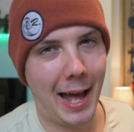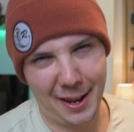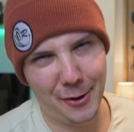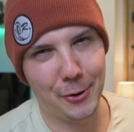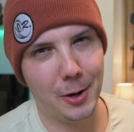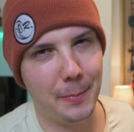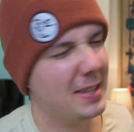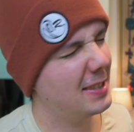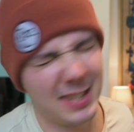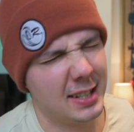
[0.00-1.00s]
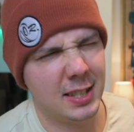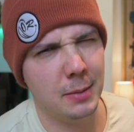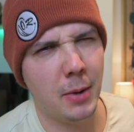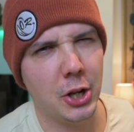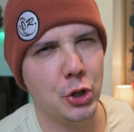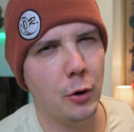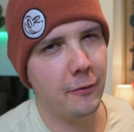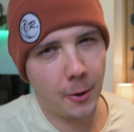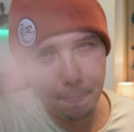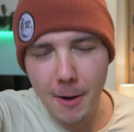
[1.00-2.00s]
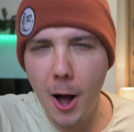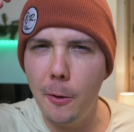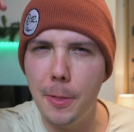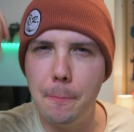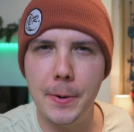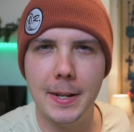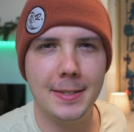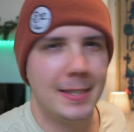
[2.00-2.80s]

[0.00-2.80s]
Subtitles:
And you're gonna be a sexy macho for all the pretty